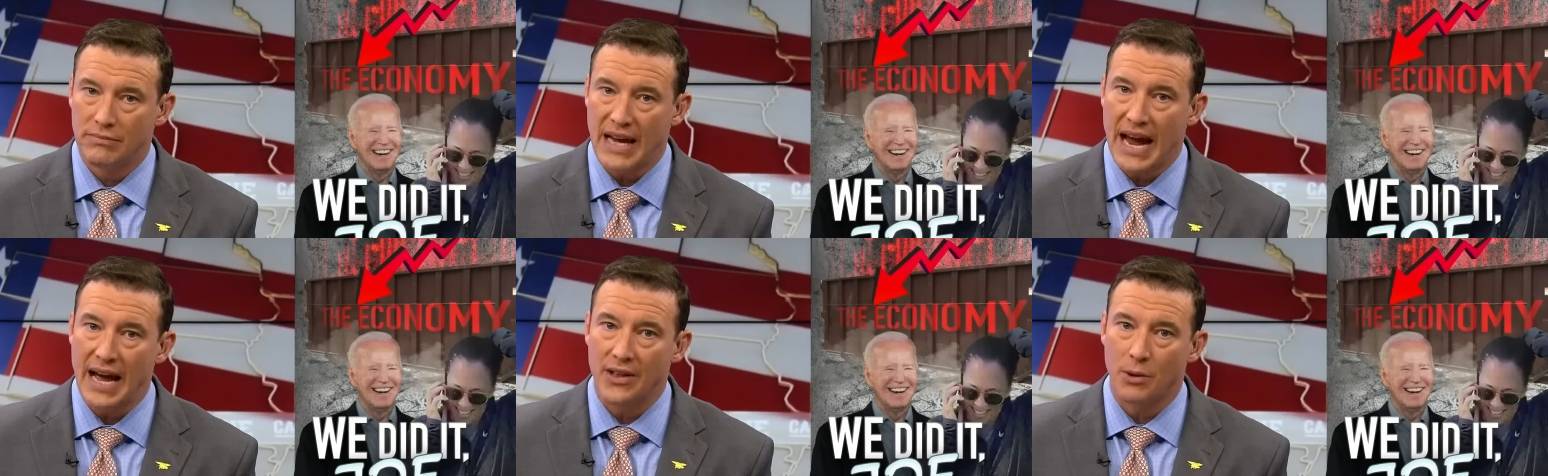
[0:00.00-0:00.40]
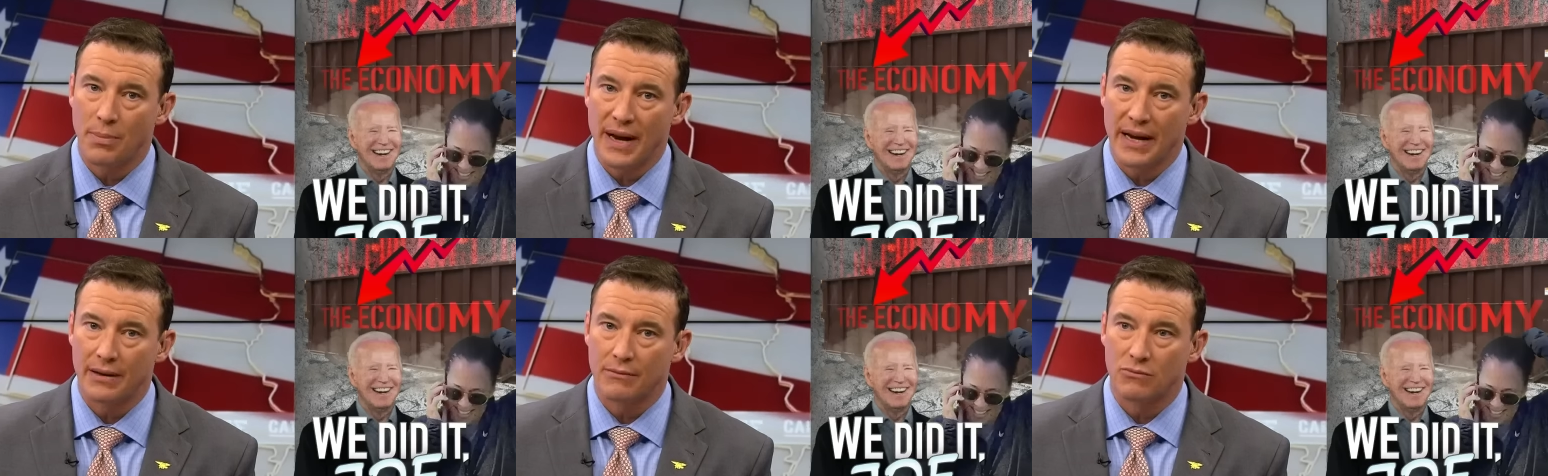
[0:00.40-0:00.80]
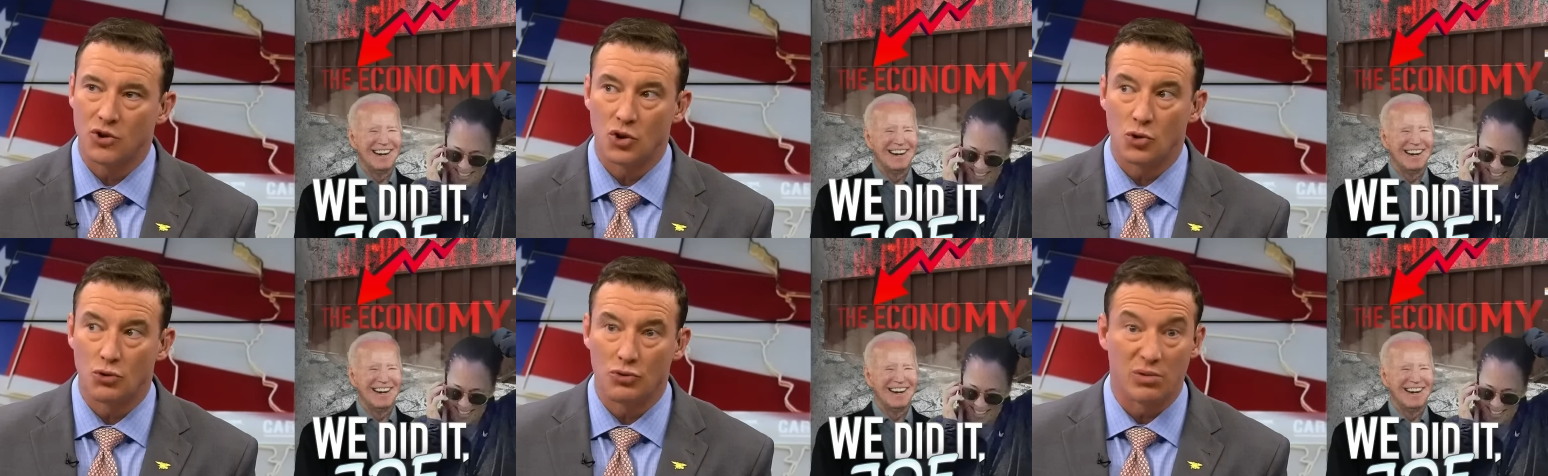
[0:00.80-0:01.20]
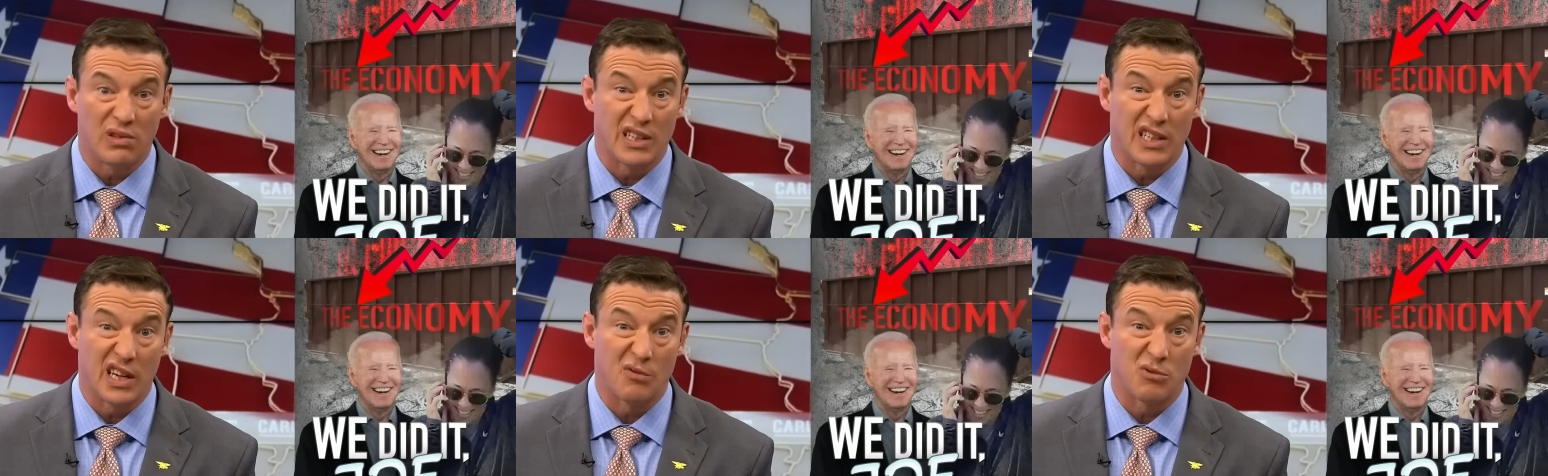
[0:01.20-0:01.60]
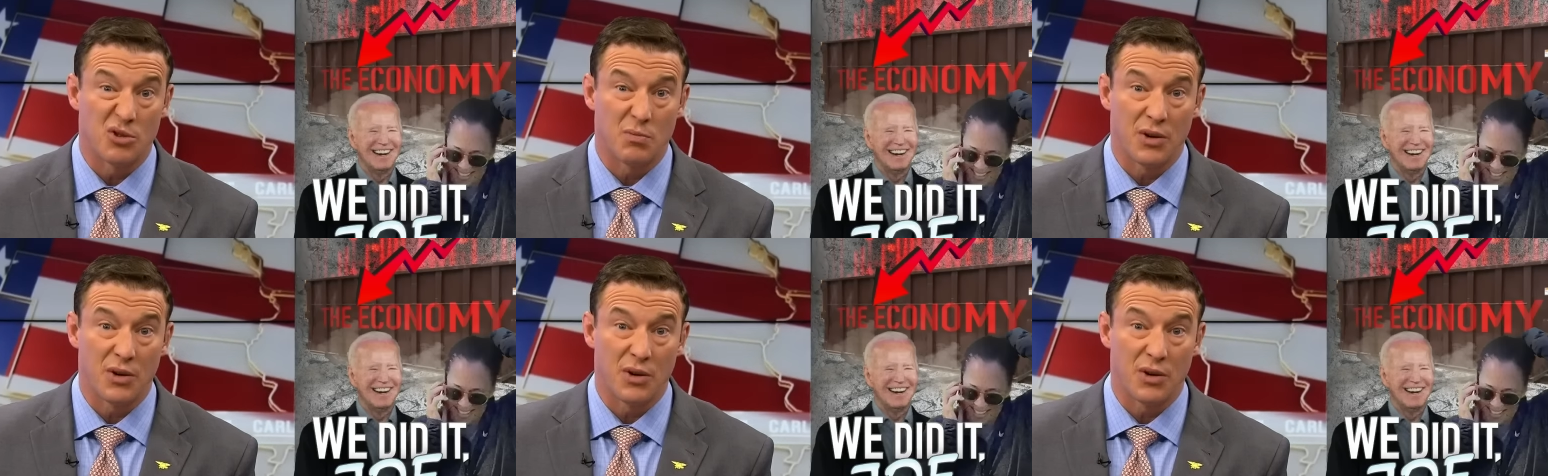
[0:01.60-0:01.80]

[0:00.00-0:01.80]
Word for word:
Speaker 1: yeah, and they're paying two, three times as much.